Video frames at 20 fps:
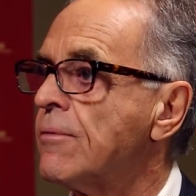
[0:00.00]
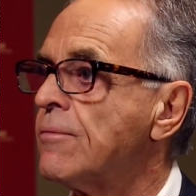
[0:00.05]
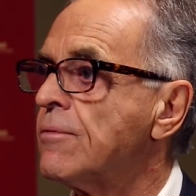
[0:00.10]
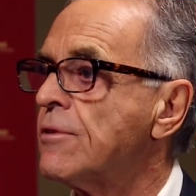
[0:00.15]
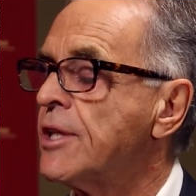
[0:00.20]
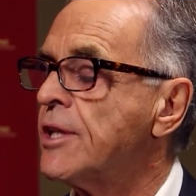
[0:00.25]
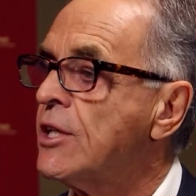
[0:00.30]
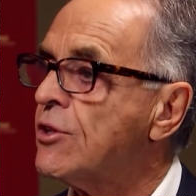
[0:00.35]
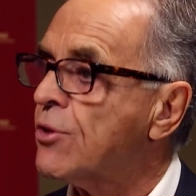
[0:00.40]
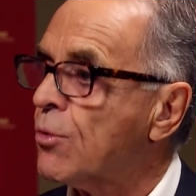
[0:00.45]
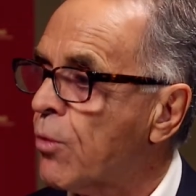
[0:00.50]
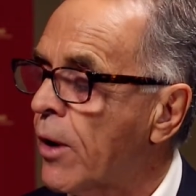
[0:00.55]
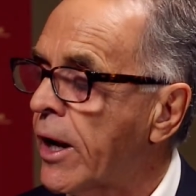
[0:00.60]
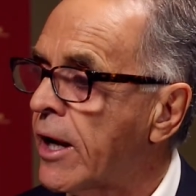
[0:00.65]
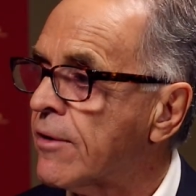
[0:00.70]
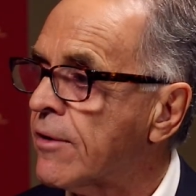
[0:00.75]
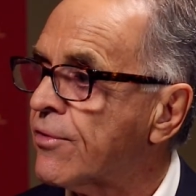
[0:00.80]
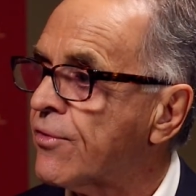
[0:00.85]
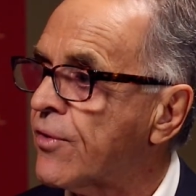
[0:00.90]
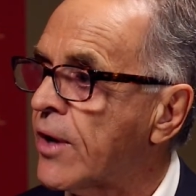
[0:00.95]
lead the
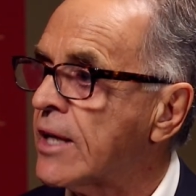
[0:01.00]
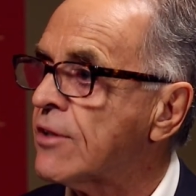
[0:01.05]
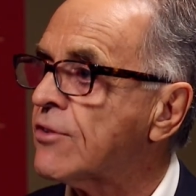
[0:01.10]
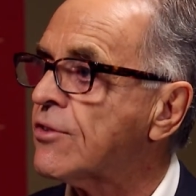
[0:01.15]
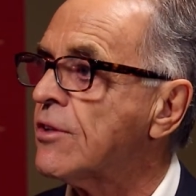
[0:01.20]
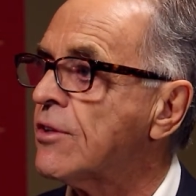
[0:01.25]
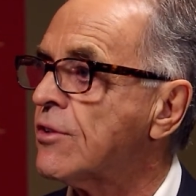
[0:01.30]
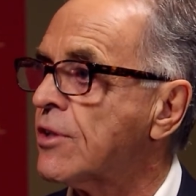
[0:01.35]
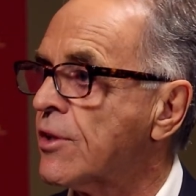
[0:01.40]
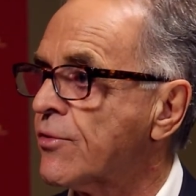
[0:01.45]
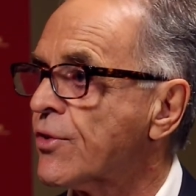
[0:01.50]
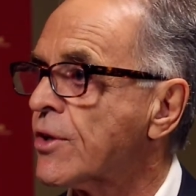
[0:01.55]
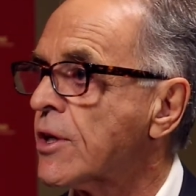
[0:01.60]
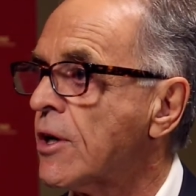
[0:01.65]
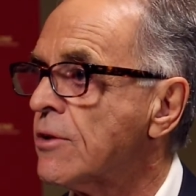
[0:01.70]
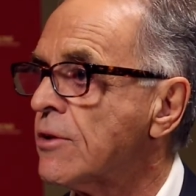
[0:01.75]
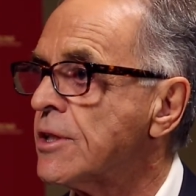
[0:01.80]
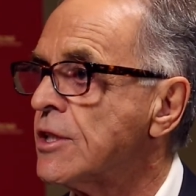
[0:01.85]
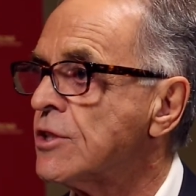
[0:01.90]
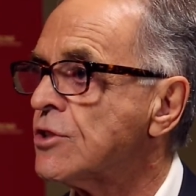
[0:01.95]
way to face these
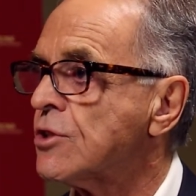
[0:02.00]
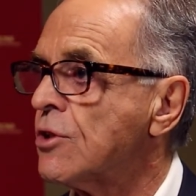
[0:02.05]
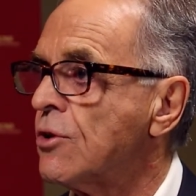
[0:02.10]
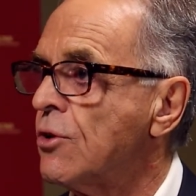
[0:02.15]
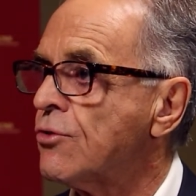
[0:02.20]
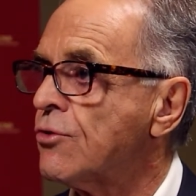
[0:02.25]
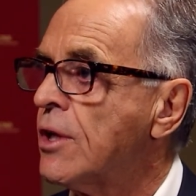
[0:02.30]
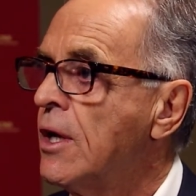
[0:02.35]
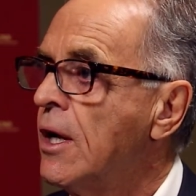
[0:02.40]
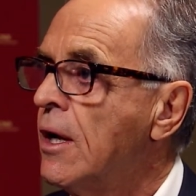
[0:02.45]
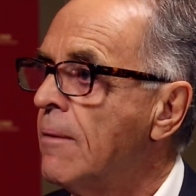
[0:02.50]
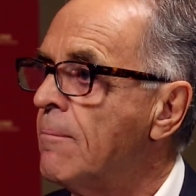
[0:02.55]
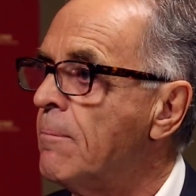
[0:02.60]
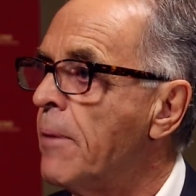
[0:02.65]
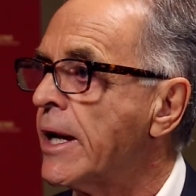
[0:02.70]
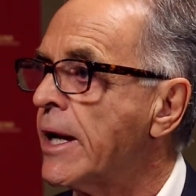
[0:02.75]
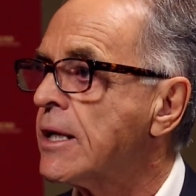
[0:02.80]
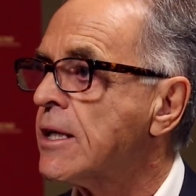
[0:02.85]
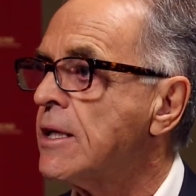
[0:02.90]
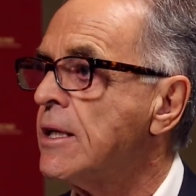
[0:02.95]
difficult issues,
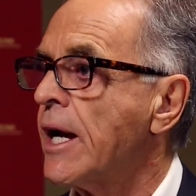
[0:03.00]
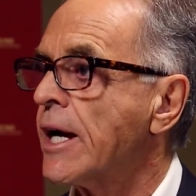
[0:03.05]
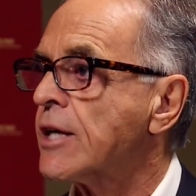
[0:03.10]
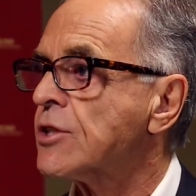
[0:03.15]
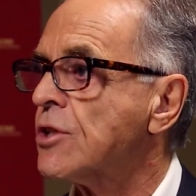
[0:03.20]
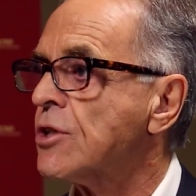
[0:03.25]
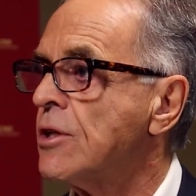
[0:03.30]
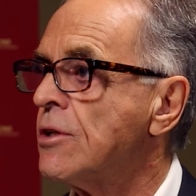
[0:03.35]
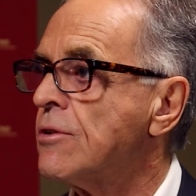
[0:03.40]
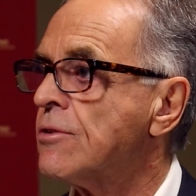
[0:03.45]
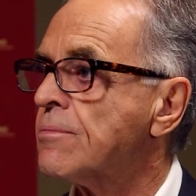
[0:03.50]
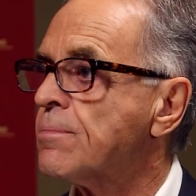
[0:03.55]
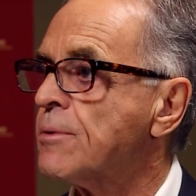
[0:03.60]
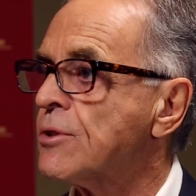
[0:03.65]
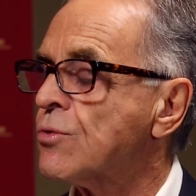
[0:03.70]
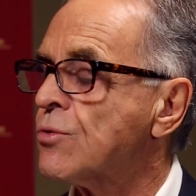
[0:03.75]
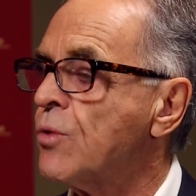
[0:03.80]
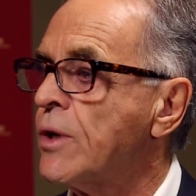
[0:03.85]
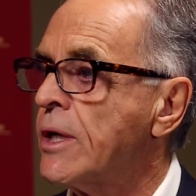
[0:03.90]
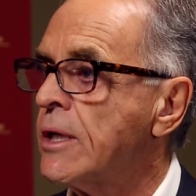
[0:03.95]
make connections
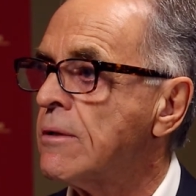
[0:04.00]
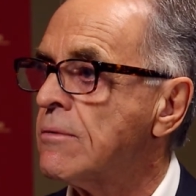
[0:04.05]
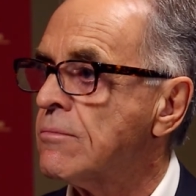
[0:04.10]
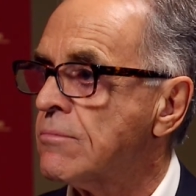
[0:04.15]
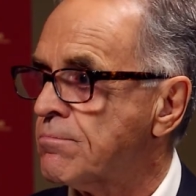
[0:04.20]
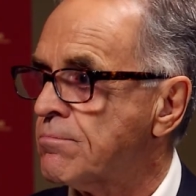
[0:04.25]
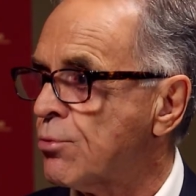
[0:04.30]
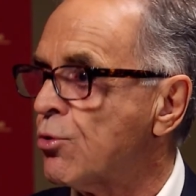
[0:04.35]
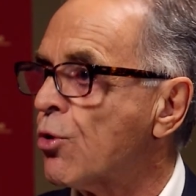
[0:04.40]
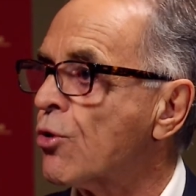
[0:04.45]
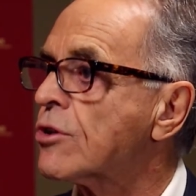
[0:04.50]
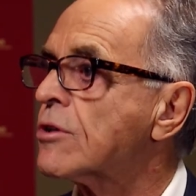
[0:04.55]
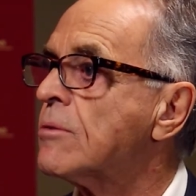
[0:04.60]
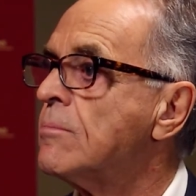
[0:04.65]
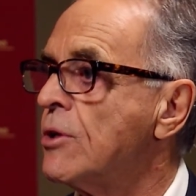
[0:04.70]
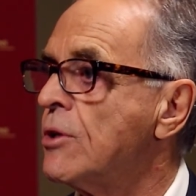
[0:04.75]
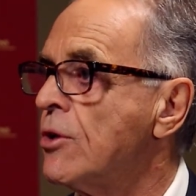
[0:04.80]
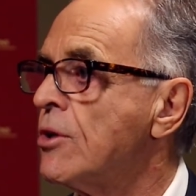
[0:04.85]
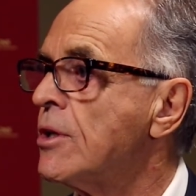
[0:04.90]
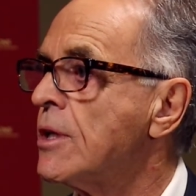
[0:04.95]
between poor
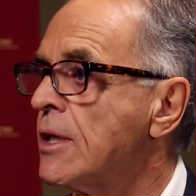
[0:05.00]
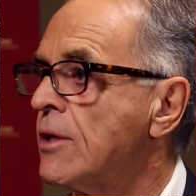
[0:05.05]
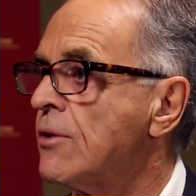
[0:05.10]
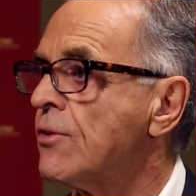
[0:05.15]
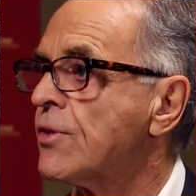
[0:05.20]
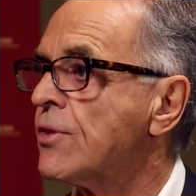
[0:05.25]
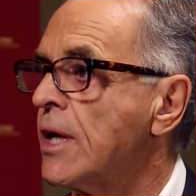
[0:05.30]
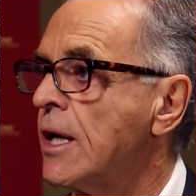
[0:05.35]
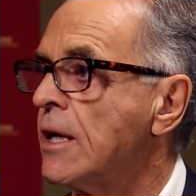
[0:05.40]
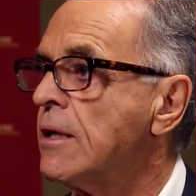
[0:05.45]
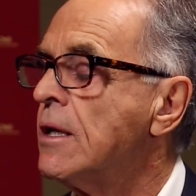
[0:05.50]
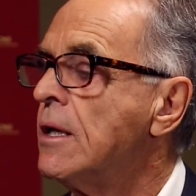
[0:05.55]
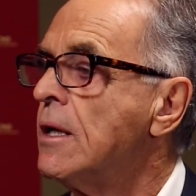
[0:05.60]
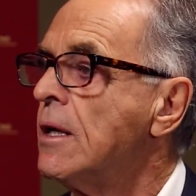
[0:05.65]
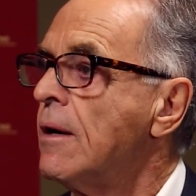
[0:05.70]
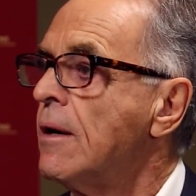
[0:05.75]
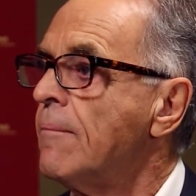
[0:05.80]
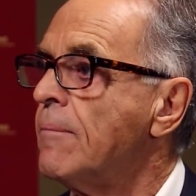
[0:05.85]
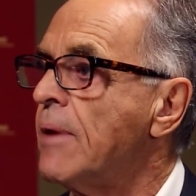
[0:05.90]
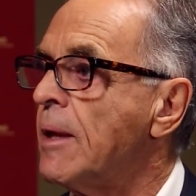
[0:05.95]
communities that
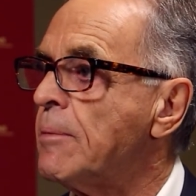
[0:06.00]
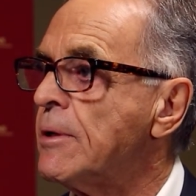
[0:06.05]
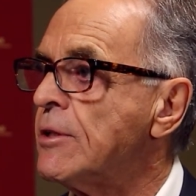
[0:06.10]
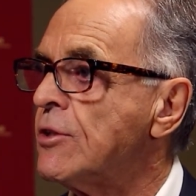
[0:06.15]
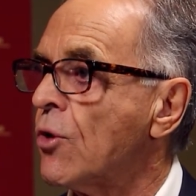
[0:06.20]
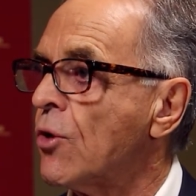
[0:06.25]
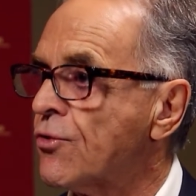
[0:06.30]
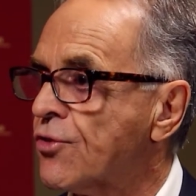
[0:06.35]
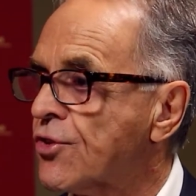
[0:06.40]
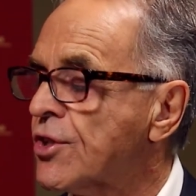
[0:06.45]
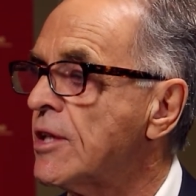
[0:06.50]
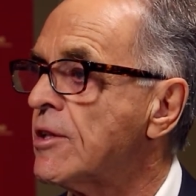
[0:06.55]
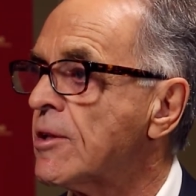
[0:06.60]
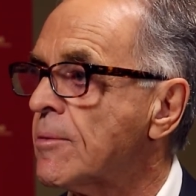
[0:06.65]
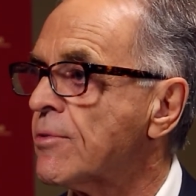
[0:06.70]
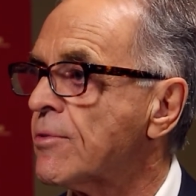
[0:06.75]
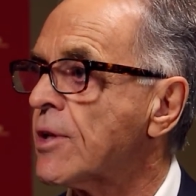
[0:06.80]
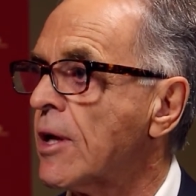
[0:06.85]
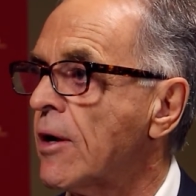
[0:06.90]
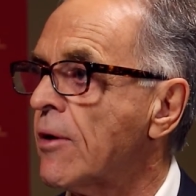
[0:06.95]
maybe don't see
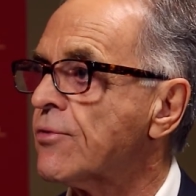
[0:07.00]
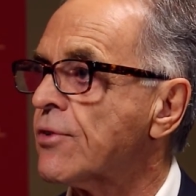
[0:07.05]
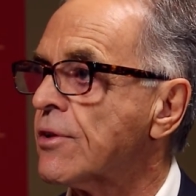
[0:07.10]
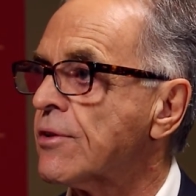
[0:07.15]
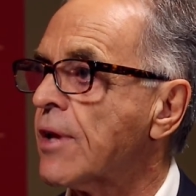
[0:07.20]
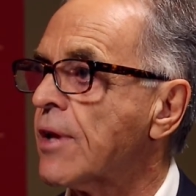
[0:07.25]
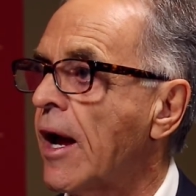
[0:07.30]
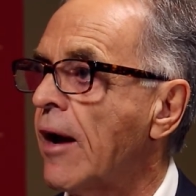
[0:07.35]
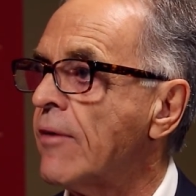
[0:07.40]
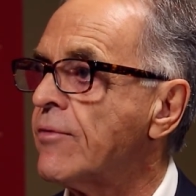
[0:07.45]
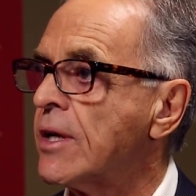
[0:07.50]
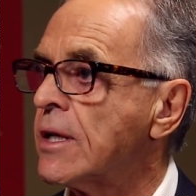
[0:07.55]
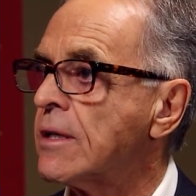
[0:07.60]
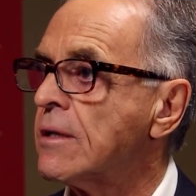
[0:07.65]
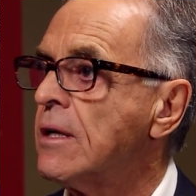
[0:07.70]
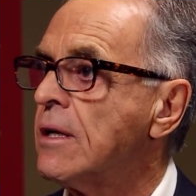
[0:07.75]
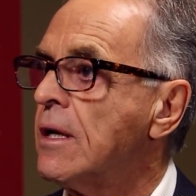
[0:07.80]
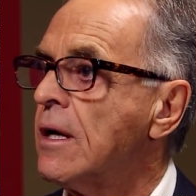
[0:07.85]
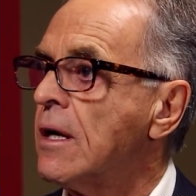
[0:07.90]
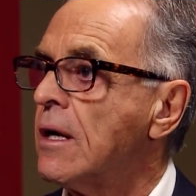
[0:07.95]
themselves as
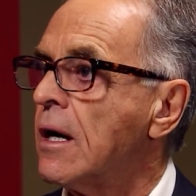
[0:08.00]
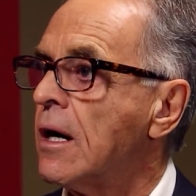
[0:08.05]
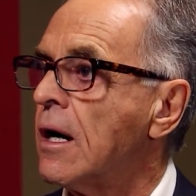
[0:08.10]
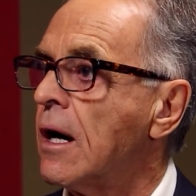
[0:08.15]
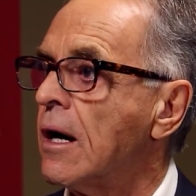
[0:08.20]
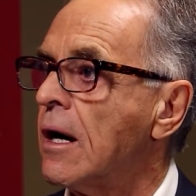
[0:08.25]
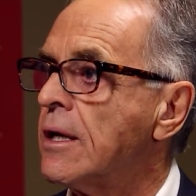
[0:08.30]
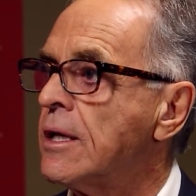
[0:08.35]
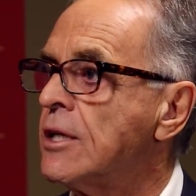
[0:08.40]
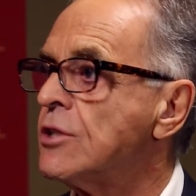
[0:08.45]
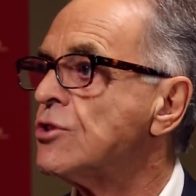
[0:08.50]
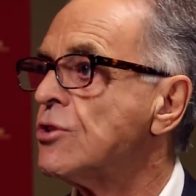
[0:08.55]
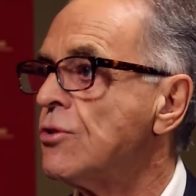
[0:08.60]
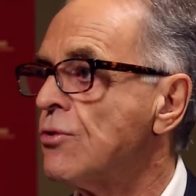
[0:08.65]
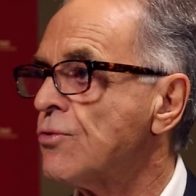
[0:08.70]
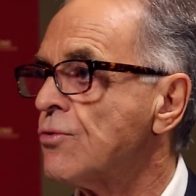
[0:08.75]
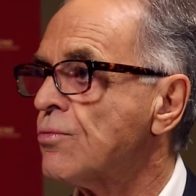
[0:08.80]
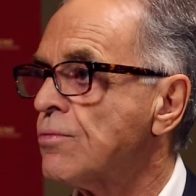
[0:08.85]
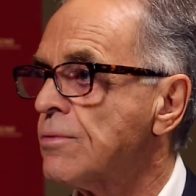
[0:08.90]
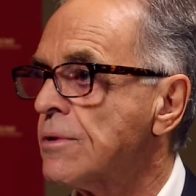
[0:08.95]
having
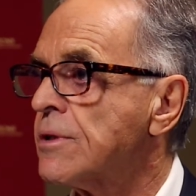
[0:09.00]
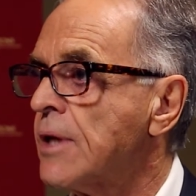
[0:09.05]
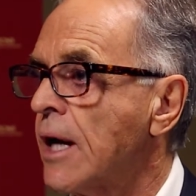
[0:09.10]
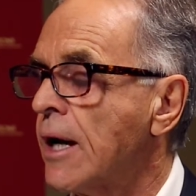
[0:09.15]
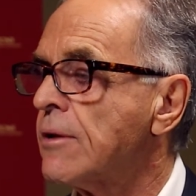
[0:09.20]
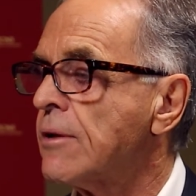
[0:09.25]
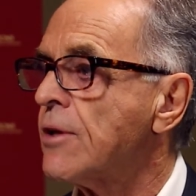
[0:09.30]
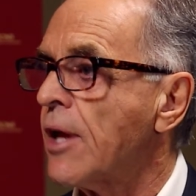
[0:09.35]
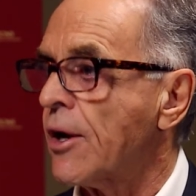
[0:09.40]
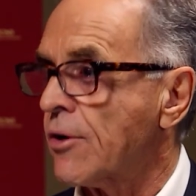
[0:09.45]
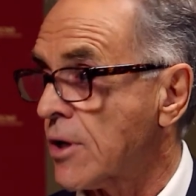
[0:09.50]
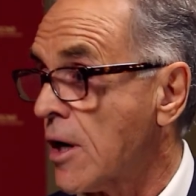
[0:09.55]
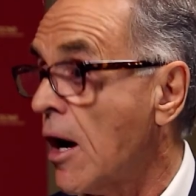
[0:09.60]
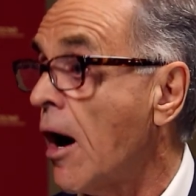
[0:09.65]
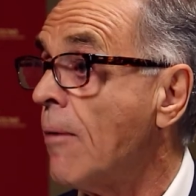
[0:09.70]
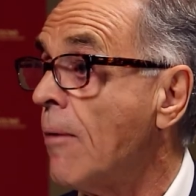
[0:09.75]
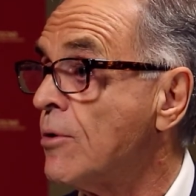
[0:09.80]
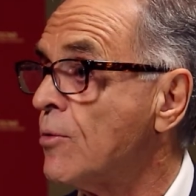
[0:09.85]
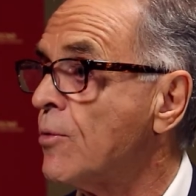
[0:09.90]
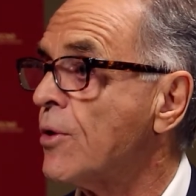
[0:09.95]
issues that are
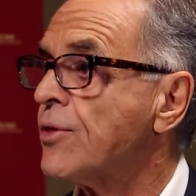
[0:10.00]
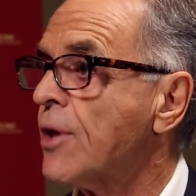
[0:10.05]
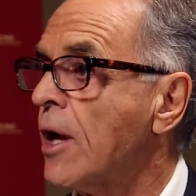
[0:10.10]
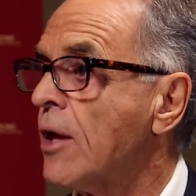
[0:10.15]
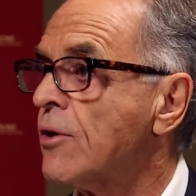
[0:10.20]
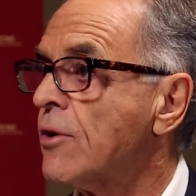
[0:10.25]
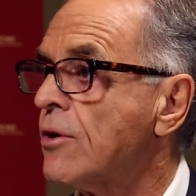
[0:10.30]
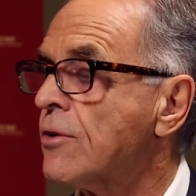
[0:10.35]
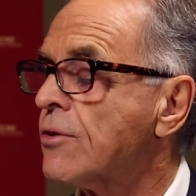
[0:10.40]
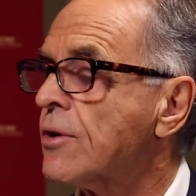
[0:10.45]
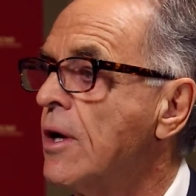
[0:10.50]
common with others.